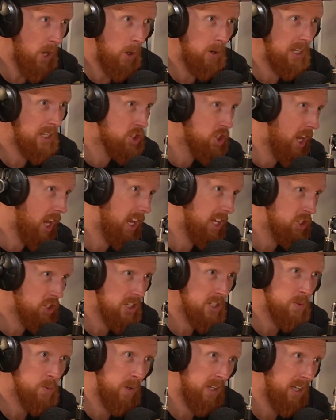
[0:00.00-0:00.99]

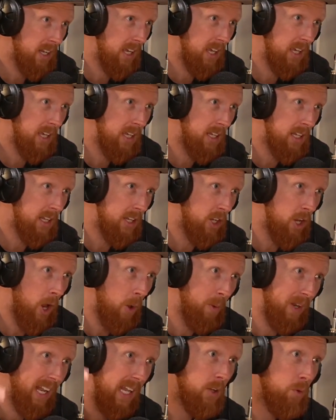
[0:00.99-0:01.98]
changes. We need
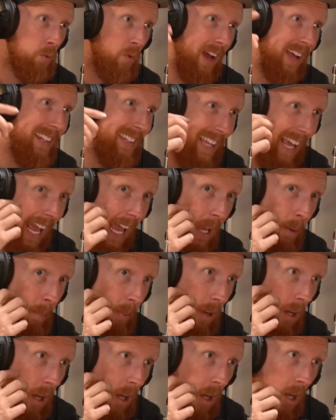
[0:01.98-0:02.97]
the red
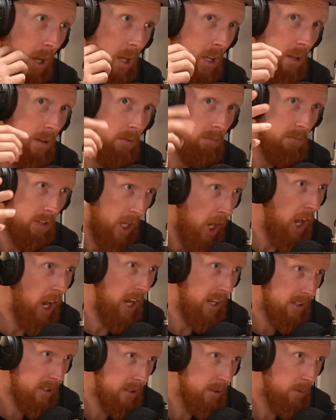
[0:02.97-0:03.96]
tape
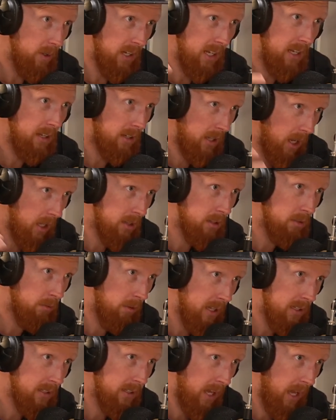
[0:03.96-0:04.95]
cut. We need to cut the
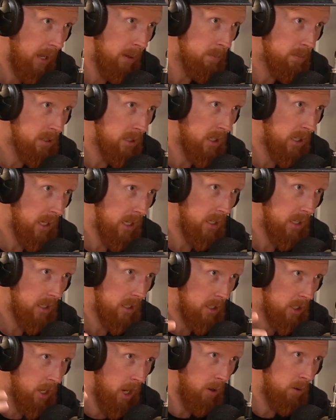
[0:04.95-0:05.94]
red tape to get,
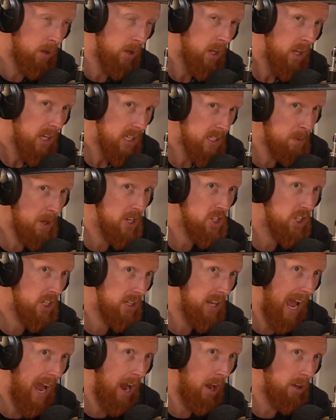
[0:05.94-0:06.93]

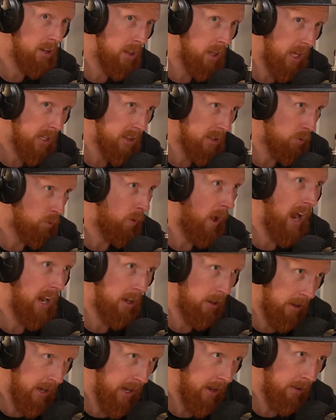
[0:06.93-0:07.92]
especially out in like the
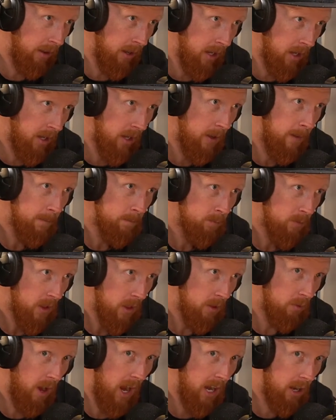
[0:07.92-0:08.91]
Reiner area.
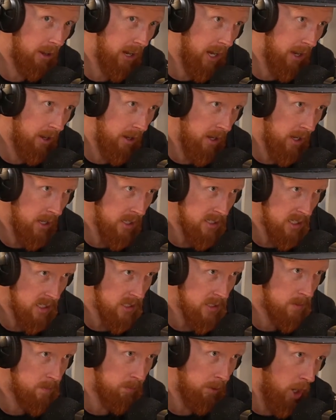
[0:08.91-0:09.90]
The Reiner area is
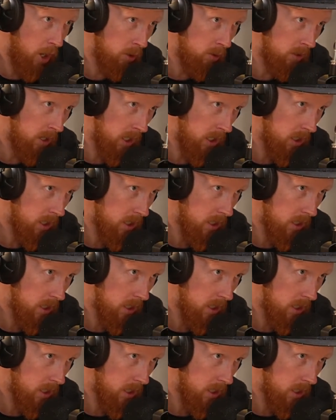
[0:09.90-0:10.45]
exploding.